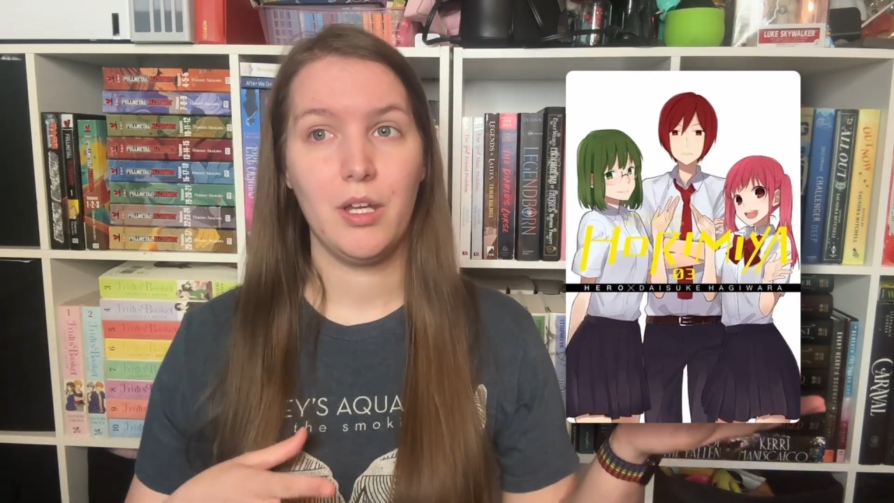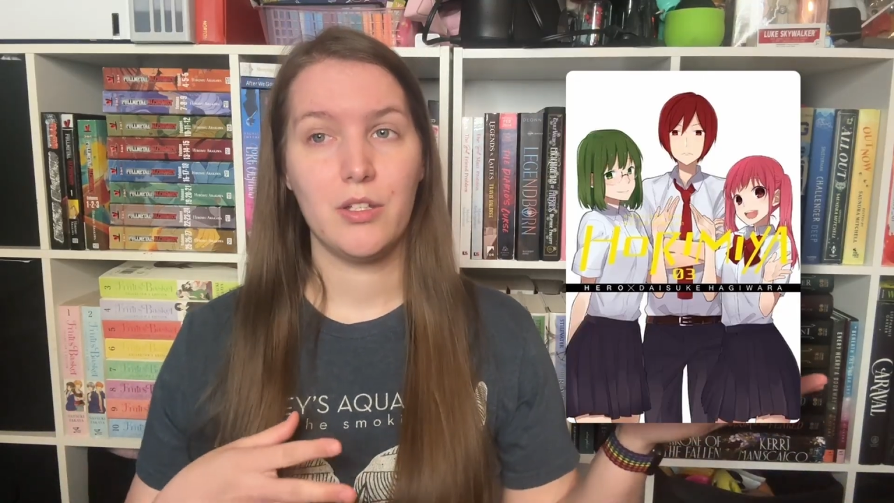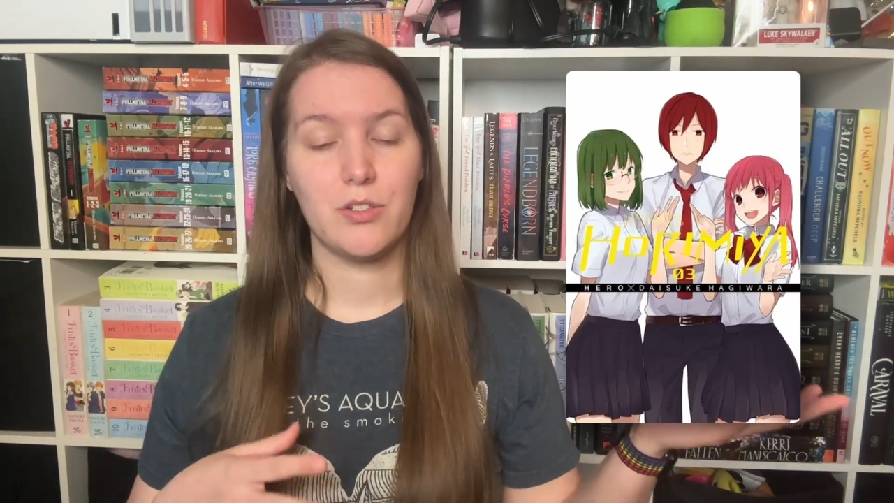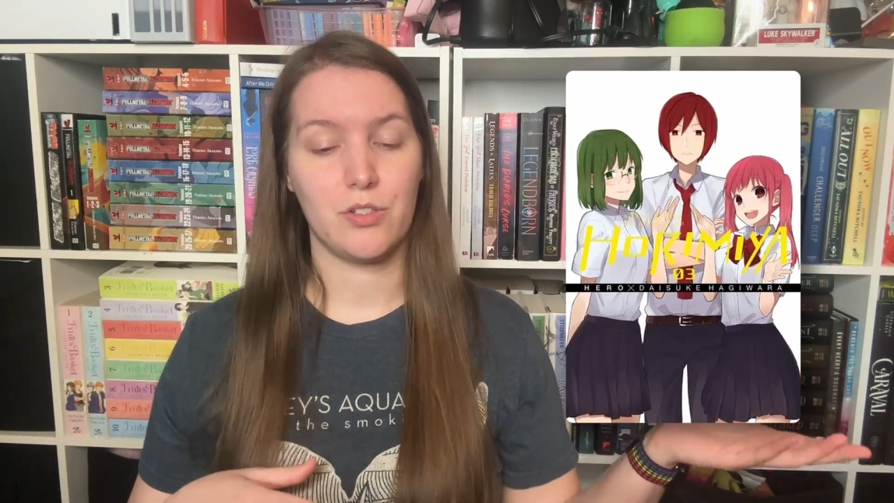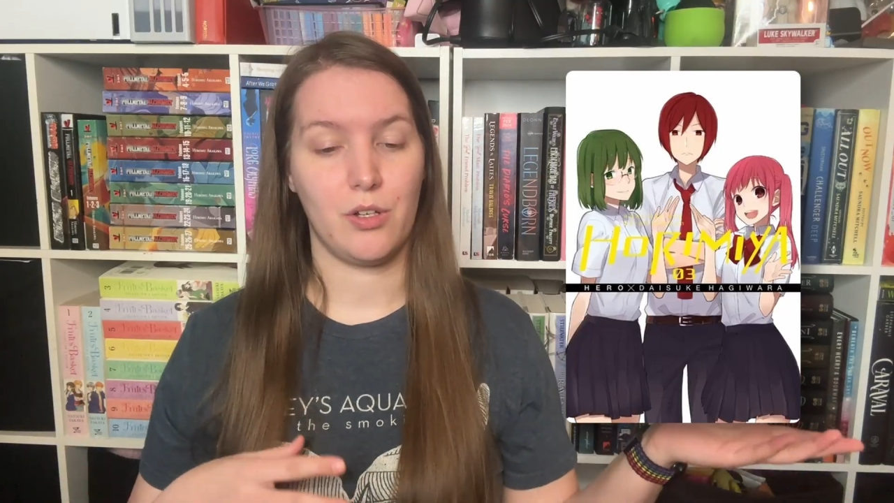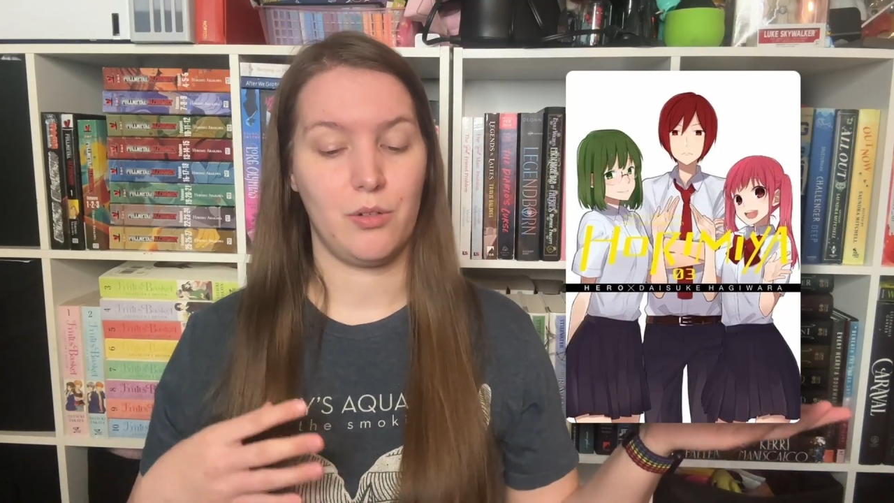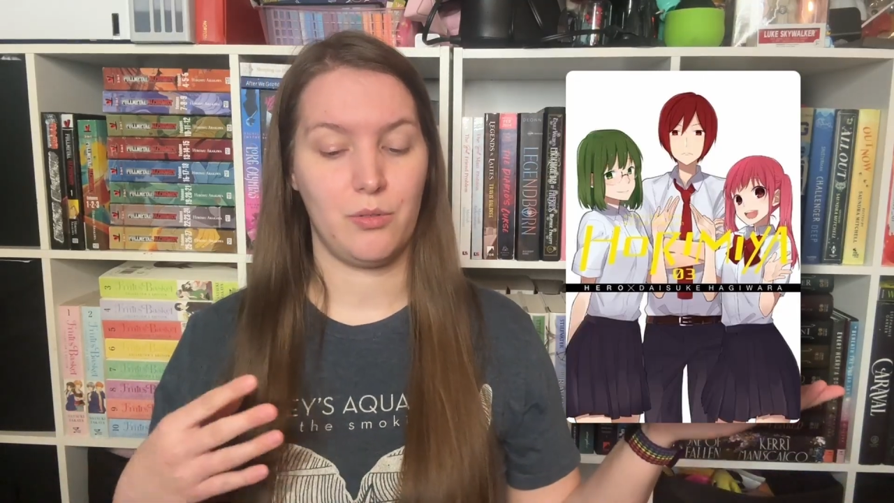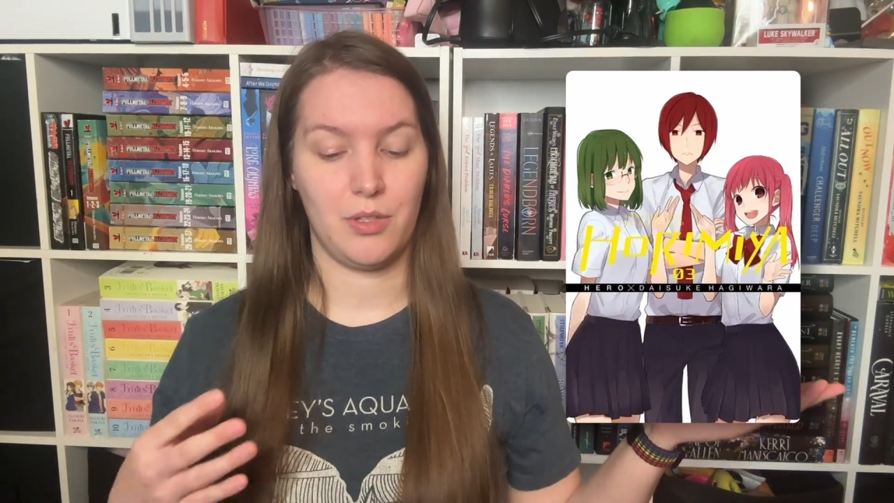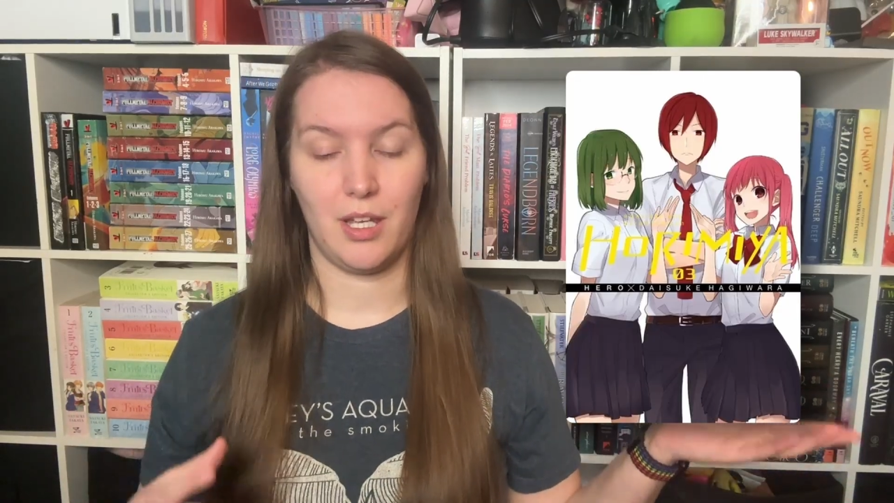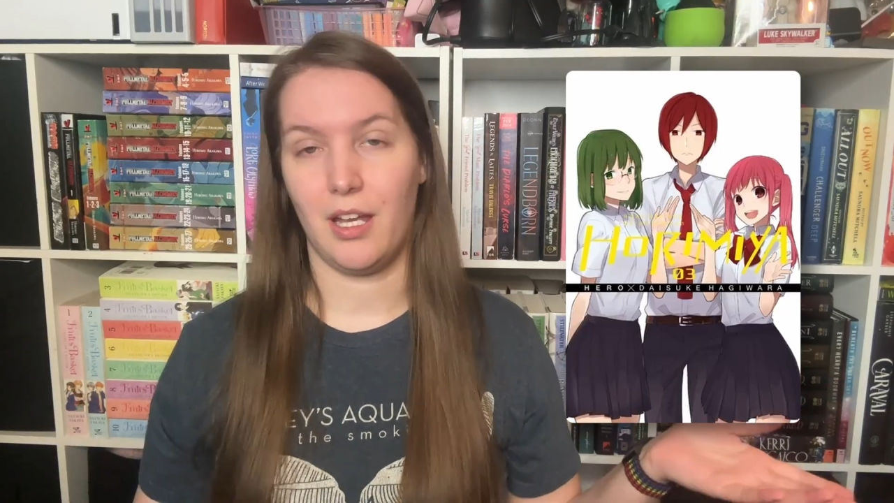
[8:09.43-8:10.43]

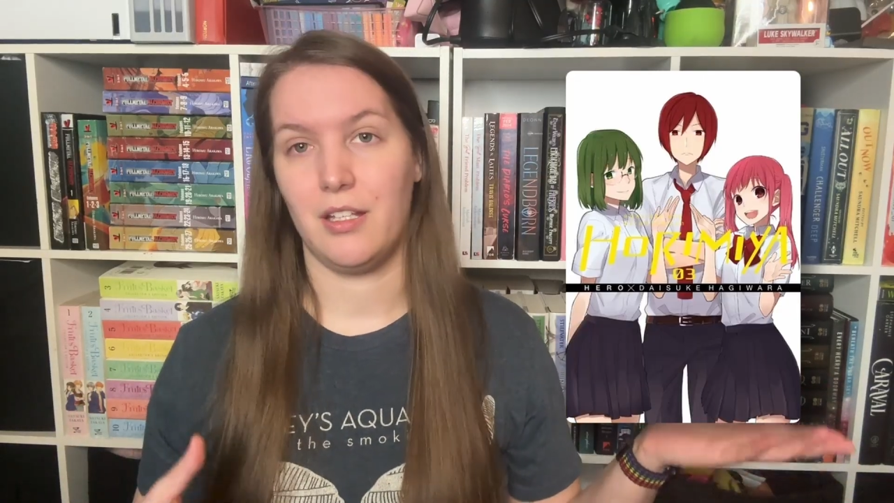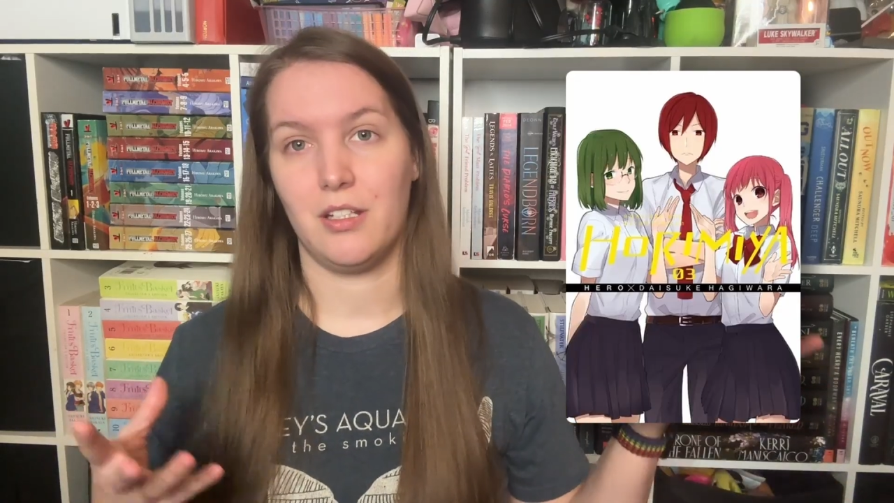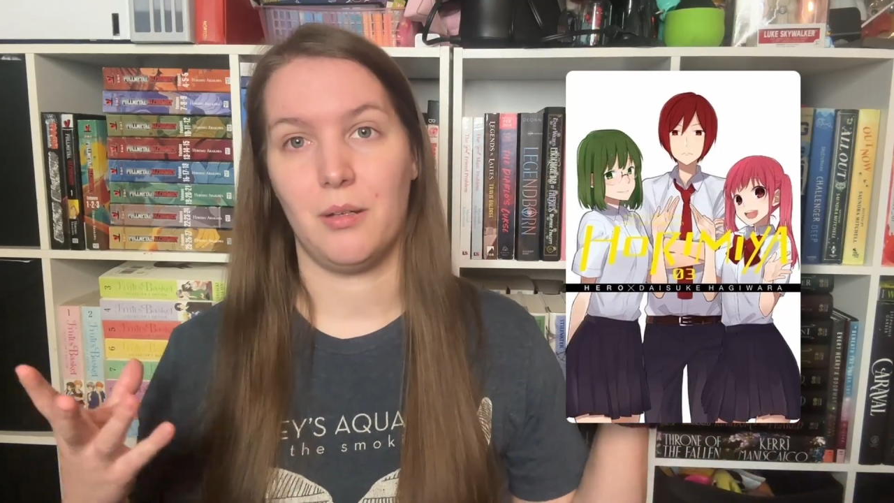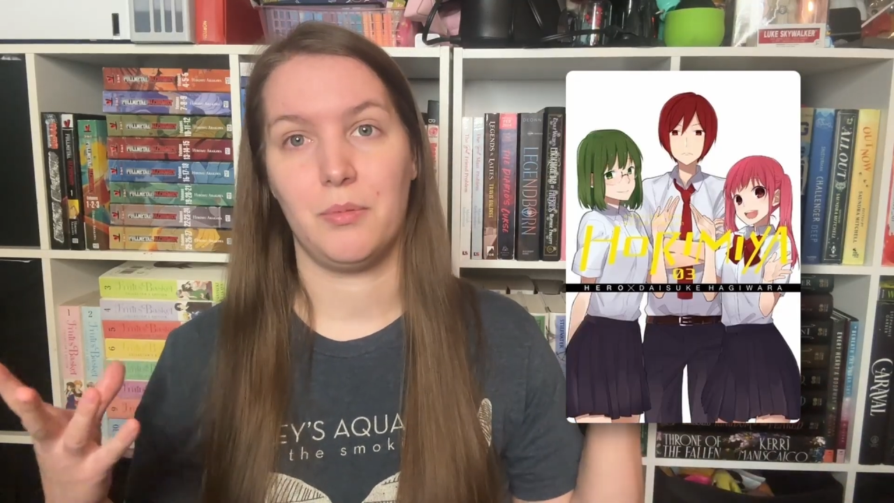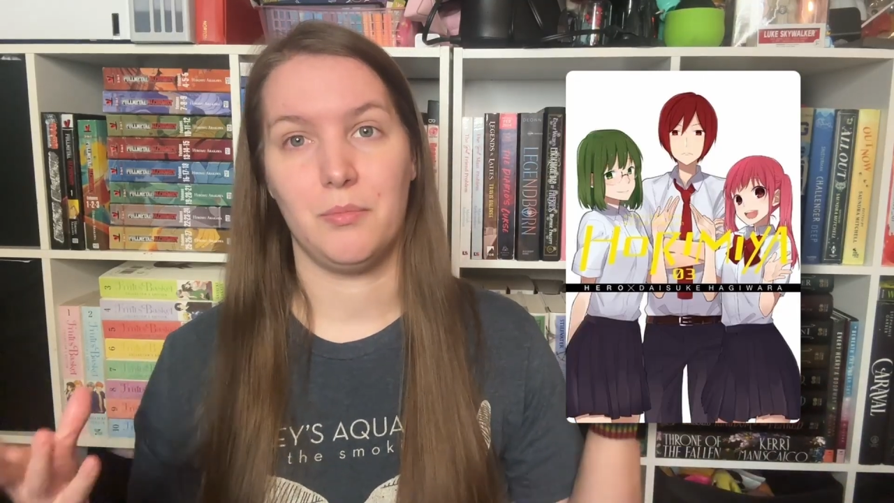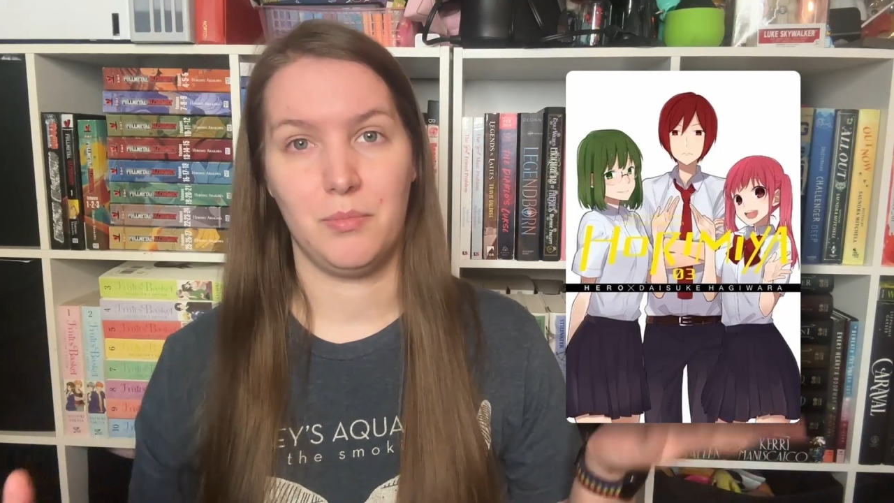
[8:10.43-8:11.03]
so they end up